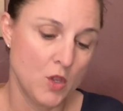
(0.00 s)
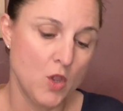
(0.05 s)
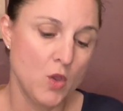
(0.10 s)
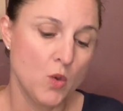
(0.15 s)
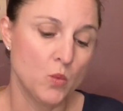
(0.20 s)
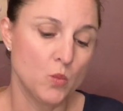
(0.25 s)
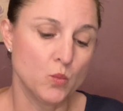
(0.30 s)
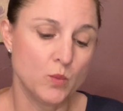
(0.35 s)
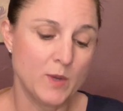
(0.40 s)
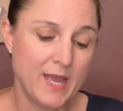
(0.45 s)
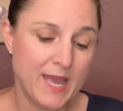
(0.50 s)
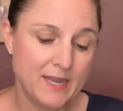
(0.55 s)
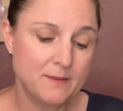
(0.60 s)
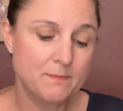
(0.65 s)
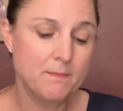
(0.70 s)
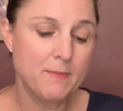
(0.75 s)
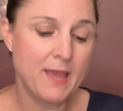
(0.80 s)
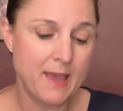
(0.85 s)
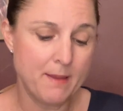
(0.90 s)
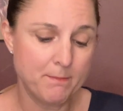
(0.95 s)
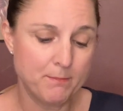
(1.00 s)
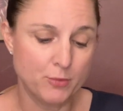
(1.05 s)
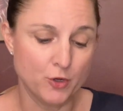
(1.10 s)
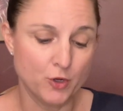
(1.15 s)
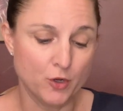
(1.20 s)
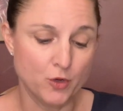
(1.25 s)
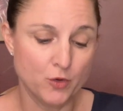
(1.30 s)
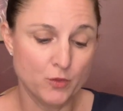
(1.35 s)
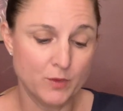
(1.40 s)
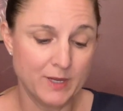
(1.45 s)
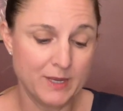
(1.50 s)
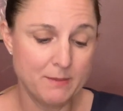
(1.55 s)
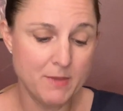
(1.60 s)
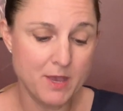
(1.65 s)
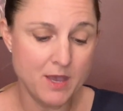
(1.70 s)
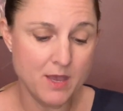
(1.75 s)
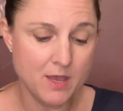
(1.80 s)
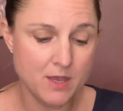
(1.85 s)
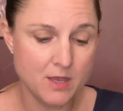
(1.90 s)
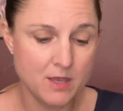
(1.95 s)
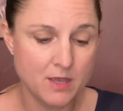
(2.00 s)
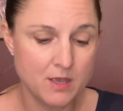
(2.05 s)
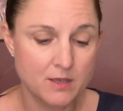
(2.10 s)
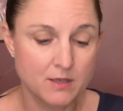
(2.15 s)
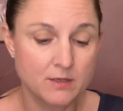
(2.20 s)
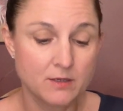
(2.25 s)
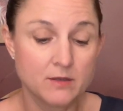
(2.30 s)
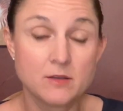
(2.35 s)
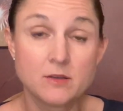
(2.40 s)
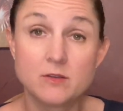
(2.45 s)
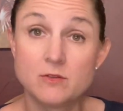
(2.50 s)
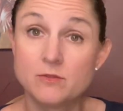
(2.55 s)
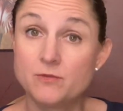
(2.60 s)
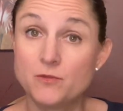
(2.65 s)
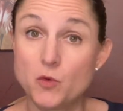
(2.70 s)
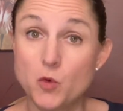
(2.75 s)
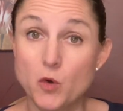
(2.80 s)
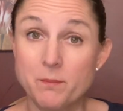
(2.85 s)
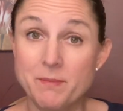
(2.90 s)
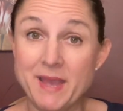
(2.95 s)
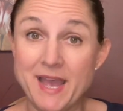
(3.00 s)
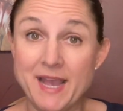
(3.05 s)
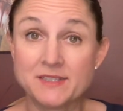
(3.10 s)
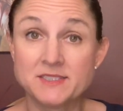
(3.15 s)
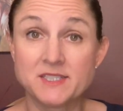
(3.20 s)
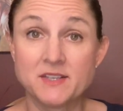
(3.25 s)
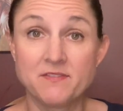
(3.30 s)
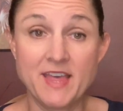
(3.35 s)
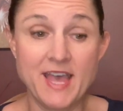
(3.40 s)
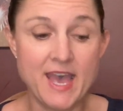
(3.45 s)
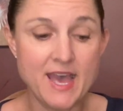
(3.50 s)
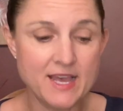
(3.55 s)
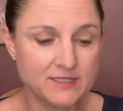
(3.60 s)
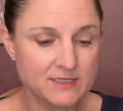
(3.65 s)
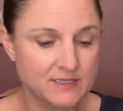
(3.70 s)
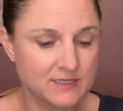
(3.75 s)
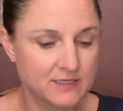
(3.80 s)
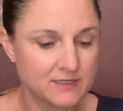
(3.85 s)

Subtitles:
red pepper crema, 4 packs of that.